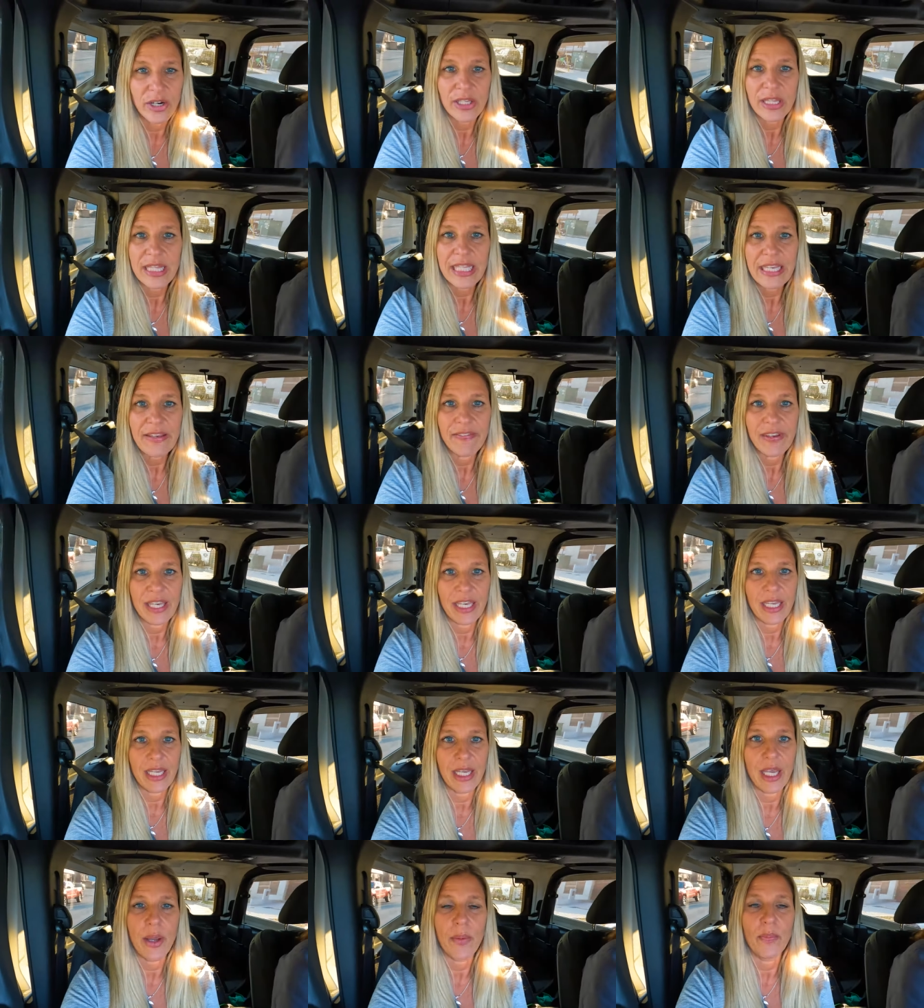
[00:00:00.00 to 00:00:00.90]

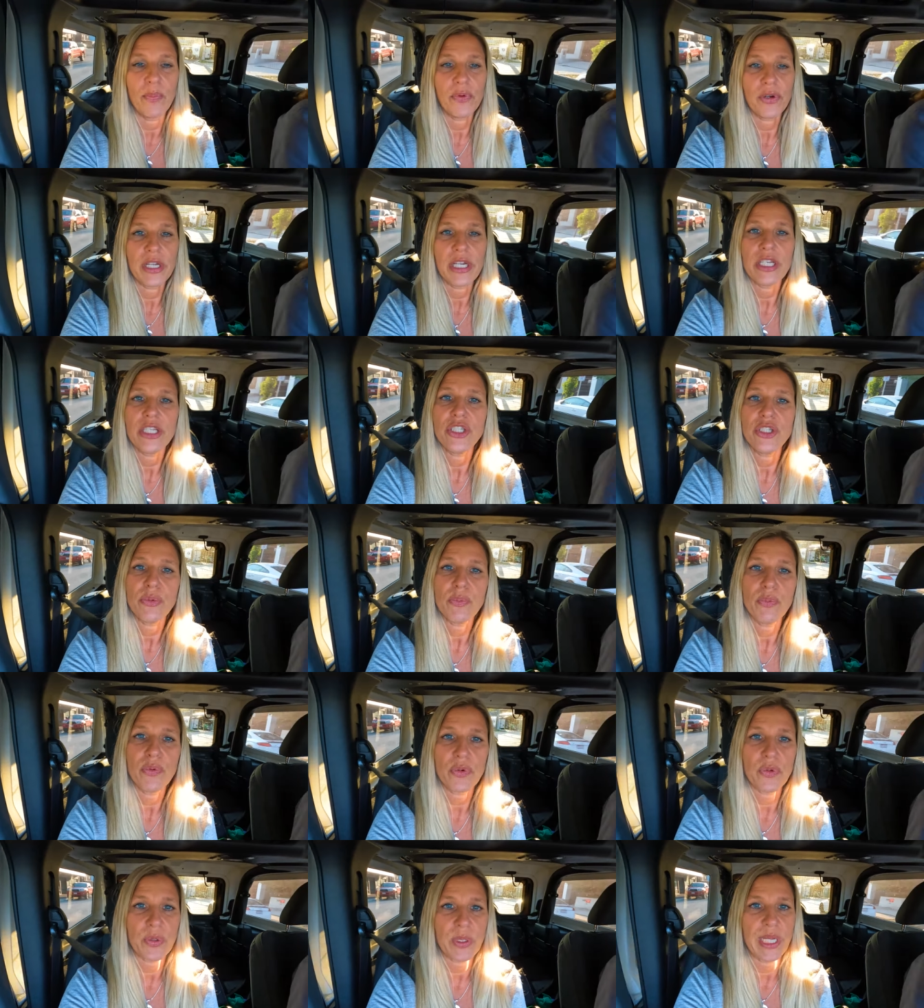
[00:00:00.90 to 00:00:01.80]
leaving Bridge
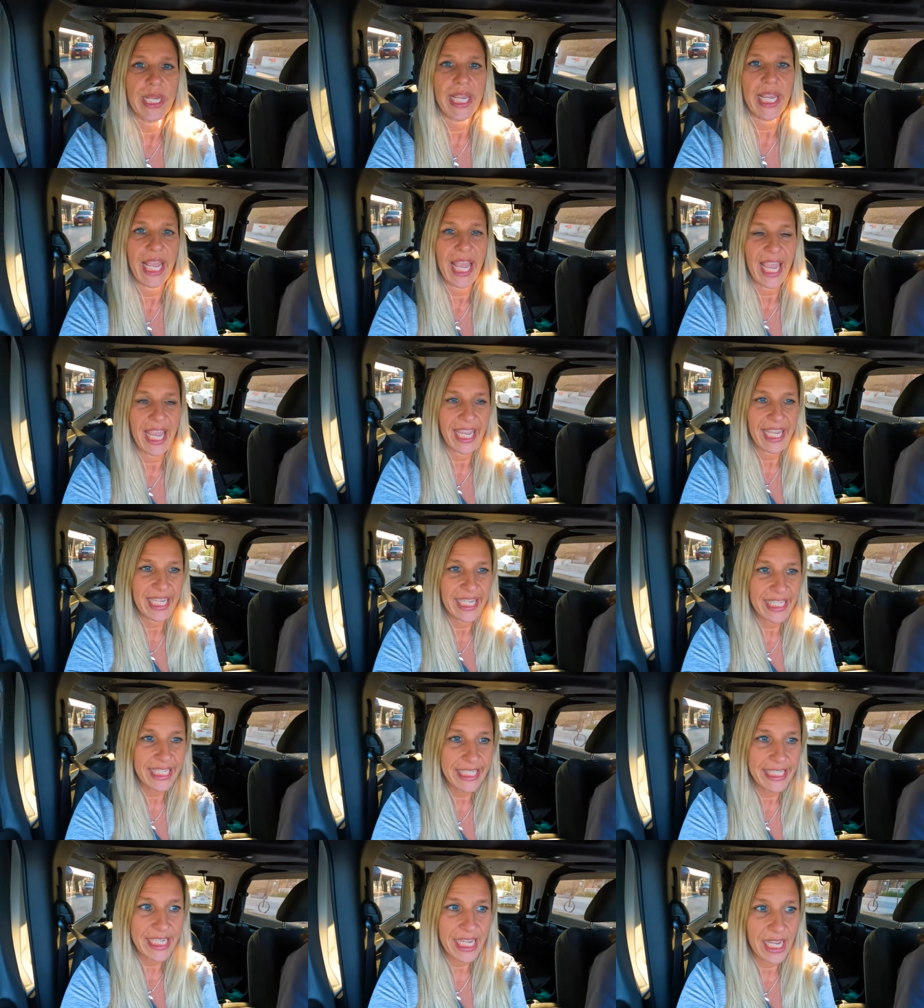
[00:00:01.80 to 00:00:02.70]
Brewing,
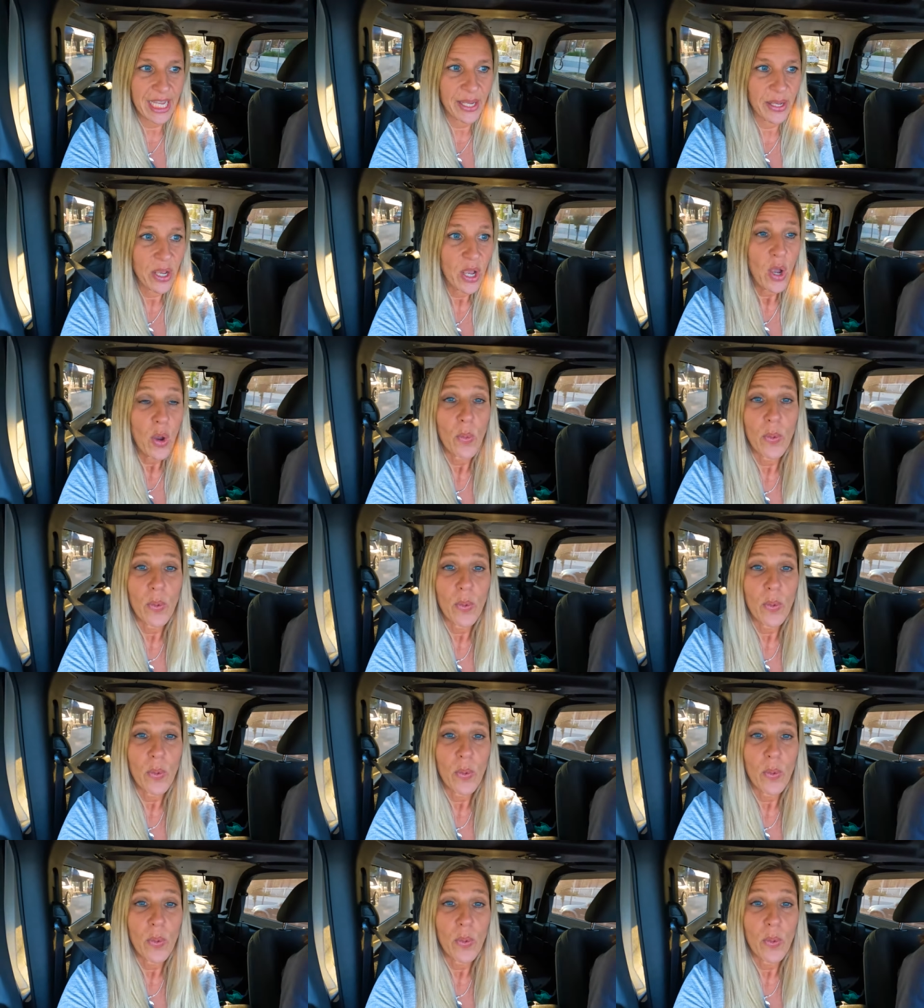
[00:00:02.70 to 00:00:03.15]
and uh,